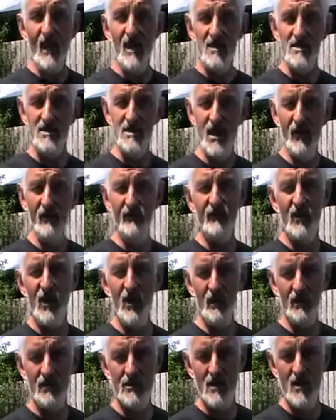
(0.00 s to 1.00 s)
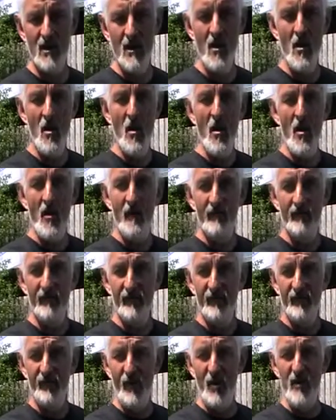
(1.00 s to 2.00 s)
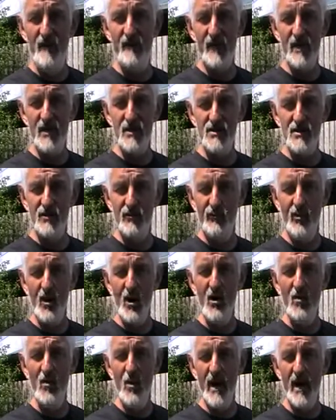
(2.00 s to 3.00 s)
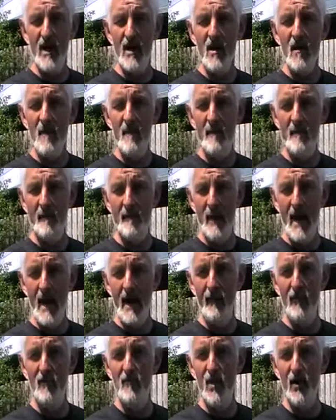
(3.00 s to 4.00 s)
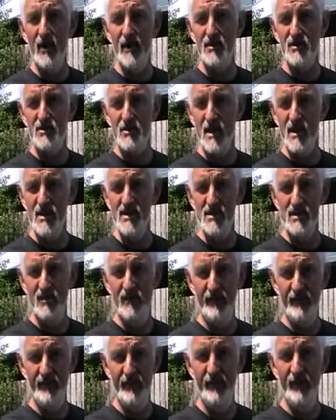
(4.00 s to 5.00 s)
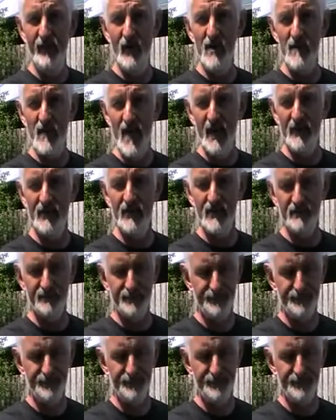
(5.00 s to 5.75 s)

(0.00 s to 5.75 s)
self-nocked, 5-inch right wing, parabolic twist, fully bound,